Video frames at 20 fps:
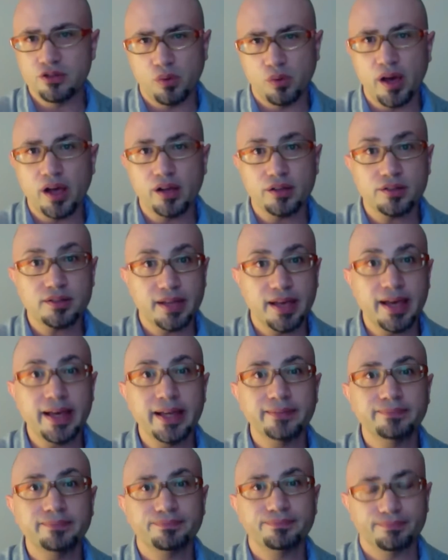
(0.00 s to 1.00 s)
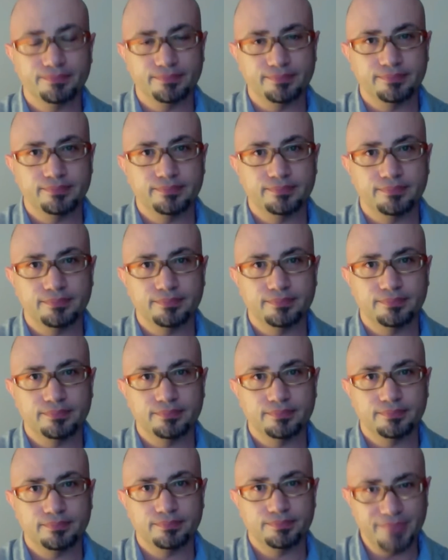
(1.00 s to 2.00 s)
way I'll say it.
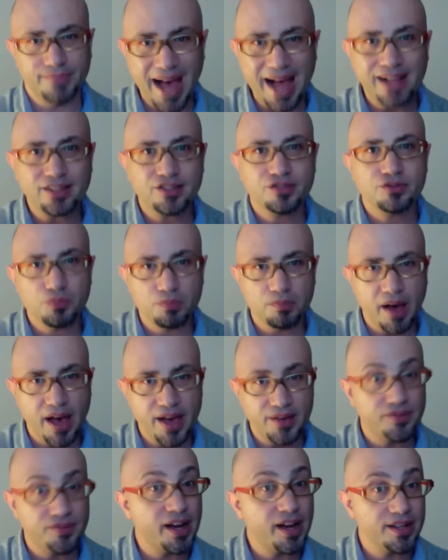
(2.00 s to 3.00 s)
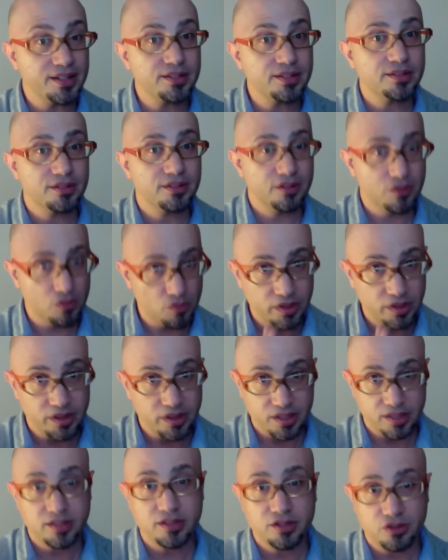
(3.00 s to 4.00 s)
That's my advice with
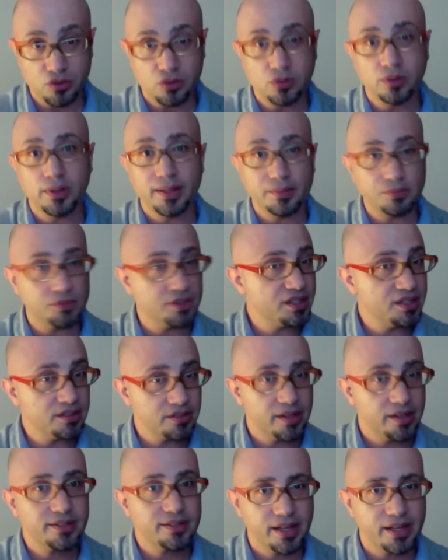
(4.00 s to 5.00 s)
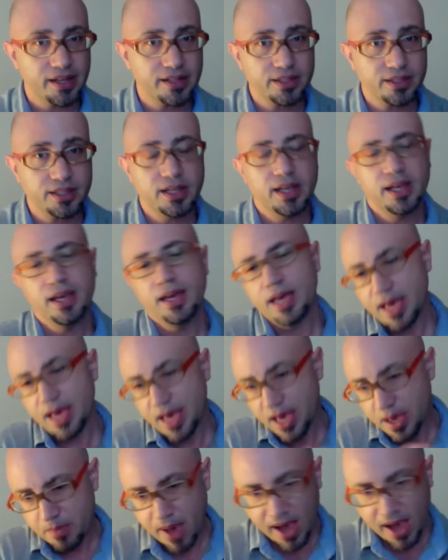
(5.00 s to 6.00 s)
this school and with these essays.
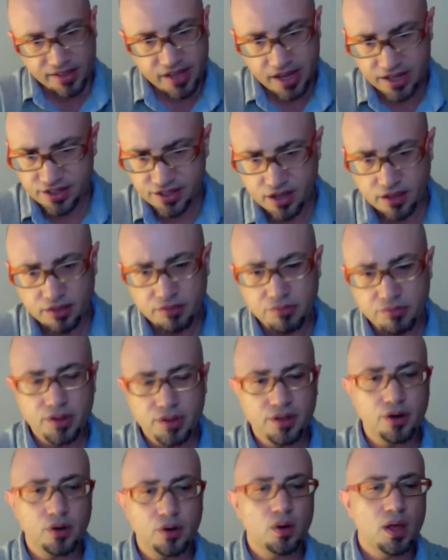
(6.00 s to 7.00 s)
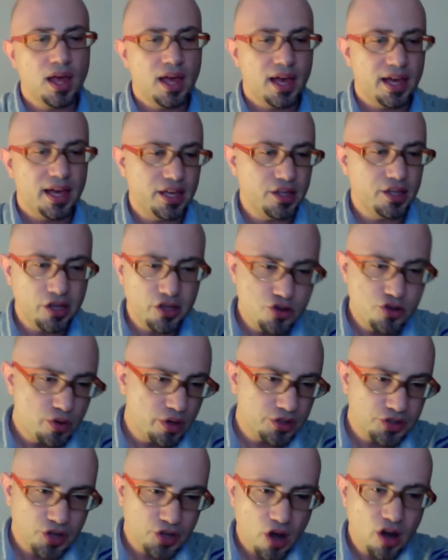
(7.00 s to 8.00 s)
Back to essay three, though. You
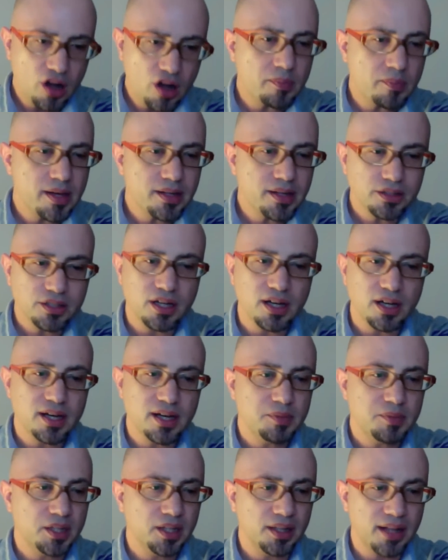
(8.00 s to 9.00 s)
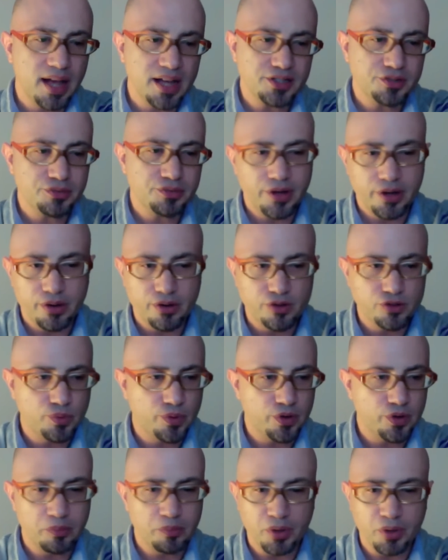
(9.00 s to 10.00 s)
could talk about a time in the last 3 years where
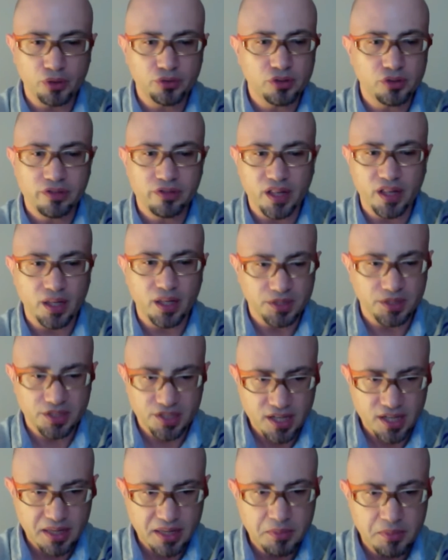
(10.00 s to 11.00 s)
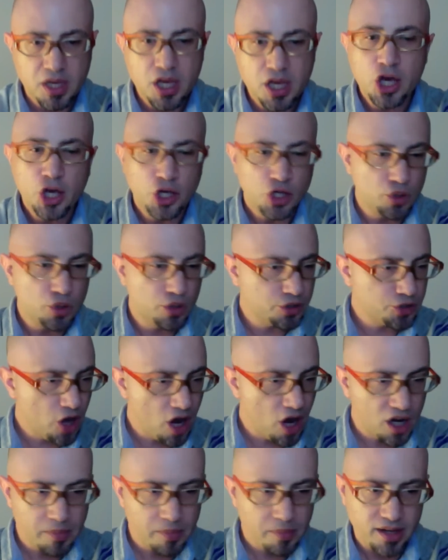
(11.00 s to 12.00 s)
you built or developed a team. You could
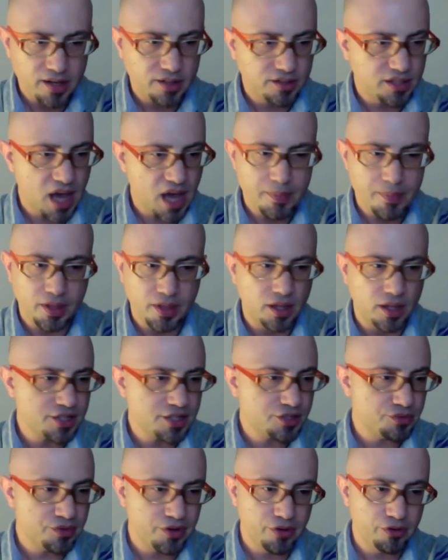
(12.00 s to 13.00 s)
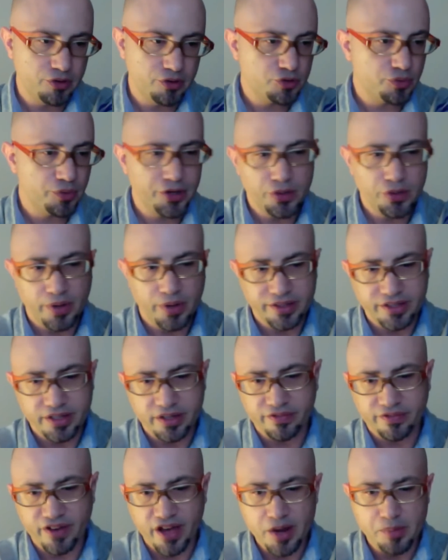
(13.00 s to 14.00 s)
talk about a time in the last 3 years where you
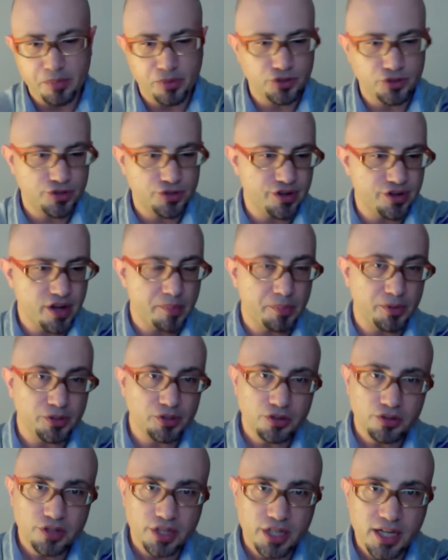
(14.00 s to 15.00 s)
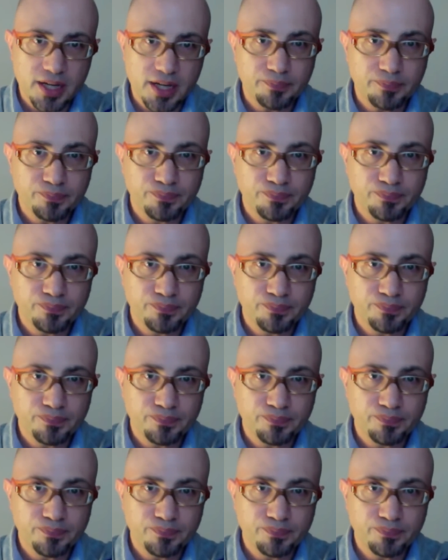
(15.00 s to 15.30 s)
identified and pursued an opportunity